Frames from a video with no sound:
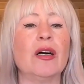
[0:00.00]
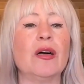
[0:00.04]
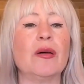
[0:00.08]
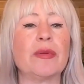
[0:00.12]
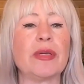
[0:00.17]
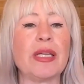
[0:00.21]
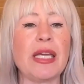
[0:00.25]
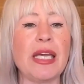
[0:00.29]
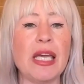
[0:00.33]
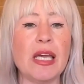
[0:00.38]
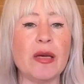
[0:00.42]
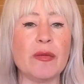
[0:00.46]

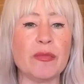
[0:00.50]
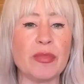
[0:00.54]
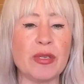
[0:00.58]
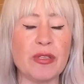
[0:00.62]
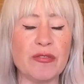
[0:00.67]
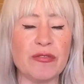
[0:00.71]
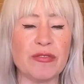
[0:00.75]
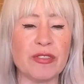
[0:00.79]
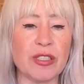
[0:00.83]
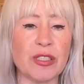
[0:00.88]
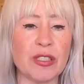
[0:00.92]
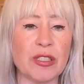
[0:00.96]
can't be
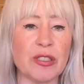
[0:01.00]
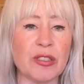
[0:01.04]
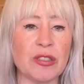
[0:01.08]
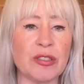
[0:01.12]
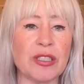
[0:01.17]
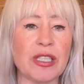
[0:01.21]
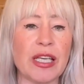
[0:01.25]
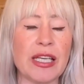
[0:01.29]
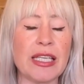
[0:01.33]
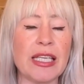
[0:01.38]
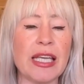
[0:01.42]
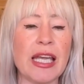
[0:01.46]

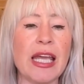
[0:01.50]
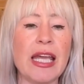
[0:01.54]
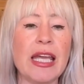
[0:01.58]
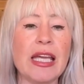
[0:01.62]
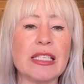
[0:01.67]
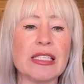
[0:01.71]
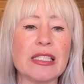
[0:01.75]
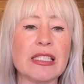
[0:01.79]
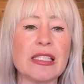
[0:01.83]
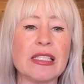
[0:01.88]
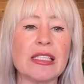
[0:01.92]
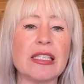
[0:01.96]
filled. They
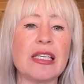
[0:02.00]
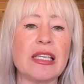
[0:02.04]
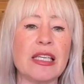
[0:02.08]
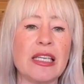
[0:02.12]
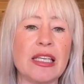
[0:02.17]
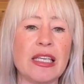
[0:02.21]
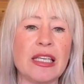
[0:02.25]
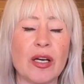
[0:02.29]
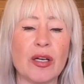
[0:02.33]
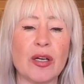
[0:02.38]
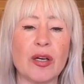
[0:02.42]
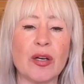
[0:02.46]
can't
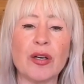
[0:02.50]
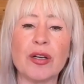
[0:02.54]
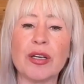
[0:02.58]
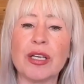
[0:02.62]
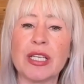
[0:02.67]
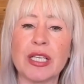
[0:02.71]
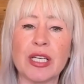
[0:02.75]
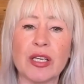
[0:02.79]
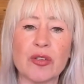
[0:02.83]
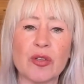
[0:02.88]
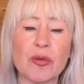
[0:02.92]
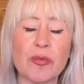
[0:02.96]
see
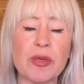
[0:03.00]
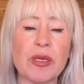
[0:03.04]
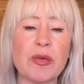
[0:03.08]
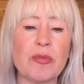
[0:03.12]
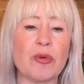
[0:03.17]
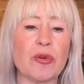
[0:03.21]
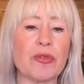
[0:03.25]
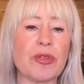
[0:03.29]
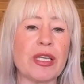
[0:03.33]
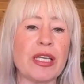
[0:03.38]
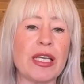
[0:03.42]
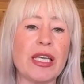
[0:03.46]
hurting other
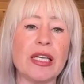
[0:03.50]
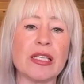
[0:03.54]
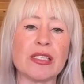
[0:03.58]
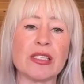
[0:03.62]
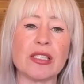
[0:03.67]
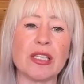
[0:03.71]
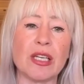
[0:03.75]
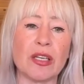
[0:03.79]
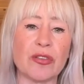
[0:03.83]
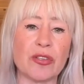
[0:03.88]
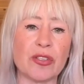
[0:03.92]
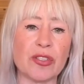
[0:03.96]
people. They can't
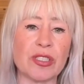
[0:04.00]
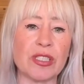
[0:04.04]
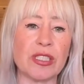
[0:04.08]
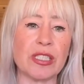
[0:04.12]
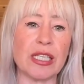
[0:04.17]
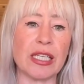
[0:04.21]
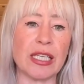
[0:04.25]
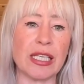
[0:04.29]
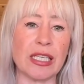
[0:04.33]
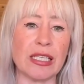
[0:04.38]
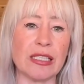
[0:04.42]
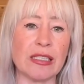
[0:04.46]
see others'
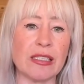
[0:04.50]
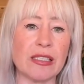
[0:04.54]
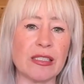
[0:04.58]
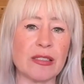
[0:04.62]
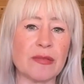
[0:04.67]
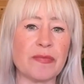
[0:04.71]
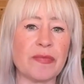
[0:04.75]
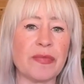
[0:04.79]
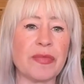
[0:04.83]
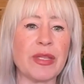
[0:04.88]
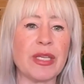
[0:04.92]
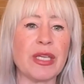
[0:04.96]
needs.
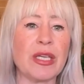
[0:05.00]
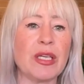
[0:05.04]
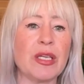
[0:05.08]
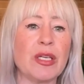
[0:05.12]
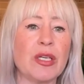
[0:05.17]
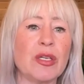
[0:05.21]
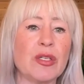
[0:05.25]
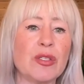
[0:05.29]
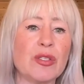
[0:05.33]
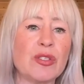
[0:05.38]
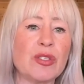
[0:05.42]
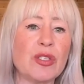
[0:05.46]

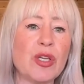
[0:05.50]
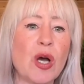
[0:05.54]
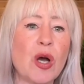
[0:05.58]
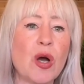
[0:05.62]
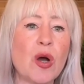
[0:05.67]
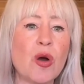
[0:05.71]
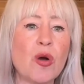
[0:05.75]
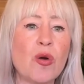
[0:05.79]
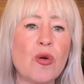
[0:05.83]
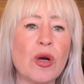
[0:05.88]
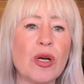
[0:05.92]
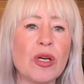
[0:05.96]

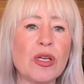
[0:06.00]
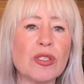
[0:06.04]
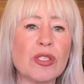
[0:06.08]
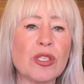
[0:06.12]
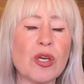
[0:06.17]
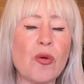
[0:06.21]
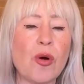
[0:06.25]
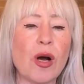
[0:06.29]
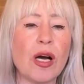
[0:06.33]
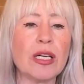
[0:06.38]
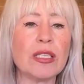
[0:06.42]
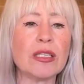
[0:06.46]
So
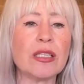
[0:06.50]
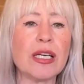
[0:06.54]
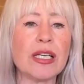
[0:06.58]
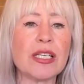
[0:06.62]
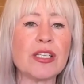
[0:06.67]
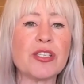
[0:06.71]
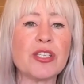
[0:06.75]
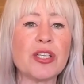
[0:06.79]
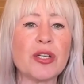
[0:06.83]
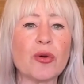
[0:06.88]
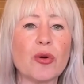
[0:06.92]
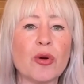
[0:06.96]
unlike
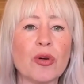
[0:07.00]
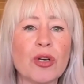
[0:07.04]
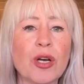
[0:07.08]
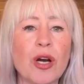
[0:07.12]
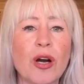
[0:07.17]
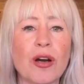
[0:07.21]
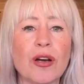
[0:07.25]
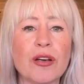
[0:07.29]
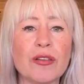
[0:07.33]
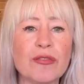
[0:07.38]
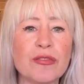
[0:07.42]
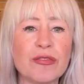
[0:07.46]
general
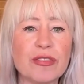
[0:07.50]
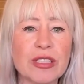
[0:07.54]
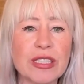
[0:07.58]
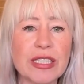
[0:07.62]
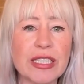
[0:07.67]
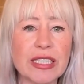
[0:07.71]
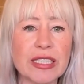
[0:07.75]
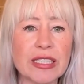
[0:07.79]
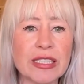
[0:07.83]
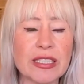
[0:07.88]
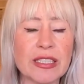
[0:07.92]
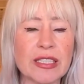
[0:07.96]

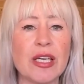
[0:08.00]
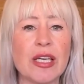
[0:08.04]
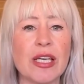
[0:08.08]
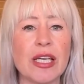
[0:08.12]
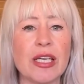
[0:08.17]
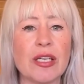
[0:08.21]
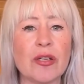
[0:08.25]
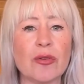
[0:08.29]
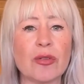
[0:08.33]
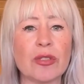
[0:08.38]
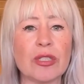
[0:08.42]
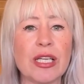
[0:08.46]
conflict
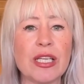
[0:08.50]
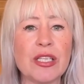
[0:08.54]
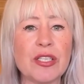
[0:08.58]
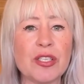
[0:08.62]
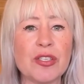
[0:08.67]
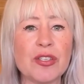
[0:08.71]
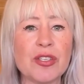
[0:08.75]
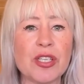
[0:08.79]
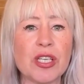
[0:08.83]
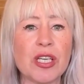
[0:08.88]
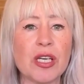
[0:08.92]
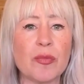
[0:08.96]
in a
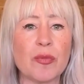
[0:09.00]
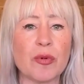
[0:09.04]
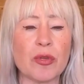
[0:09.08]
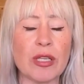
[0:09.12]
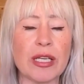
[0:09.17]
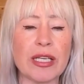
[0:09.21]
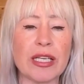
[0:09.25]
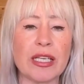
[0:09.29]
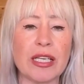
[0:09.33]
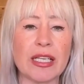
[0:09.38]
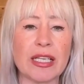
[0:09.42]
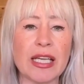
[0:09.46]
relationship or
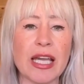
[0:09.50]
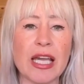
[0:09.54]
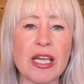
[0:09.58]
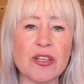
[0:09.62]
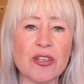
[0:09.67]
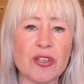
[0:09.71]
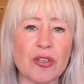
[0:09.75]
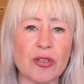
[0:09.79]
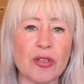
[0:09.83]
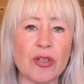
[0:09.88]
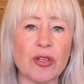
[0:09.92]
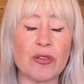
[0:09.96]
like an
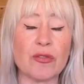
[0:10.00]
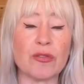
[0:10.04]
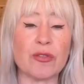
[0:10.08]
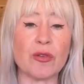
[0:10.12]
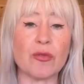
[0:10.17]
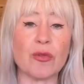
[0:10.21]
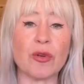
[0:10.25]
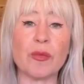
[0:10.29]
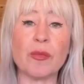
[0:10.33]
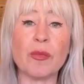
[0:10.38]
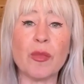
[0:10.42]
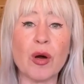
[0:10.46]
occasional hurtful
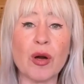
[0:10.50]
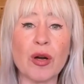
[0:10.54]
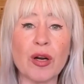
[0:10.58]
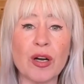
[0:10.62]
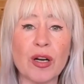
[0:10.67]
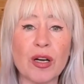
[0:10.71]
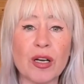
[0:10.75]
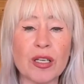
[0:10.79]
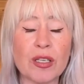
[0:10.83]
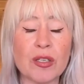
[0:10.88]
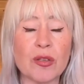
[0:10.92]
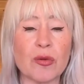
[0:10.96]

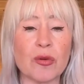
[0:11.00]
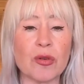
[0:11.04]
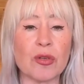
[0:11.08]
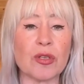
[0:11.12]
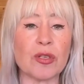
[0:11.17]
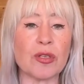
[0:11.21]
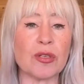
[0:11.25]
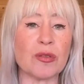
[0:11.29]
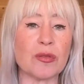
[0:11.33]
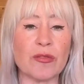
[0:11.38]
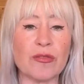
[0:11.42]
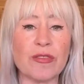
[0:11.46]
remark
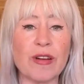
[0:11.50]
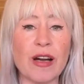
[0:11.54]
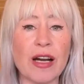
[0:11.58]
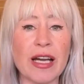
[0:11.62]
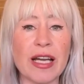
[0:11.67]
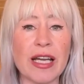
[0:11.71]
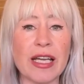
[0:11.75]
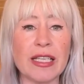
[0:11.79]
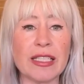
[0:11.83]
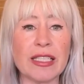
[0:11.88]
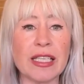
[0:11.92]
or fight,